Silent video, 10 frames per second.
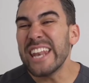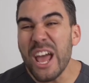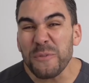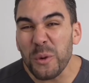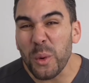
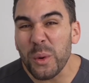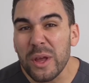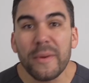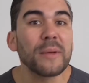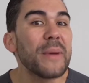Never
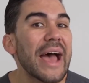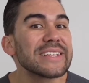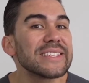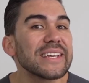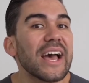worry about
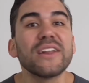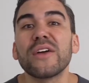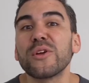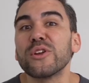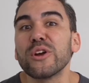passing
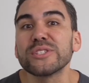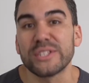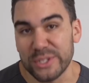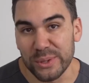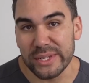another
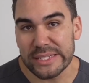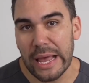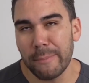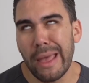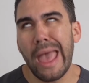nursing school
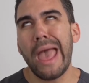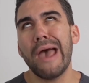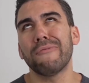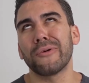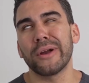exam
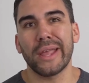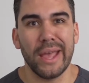ever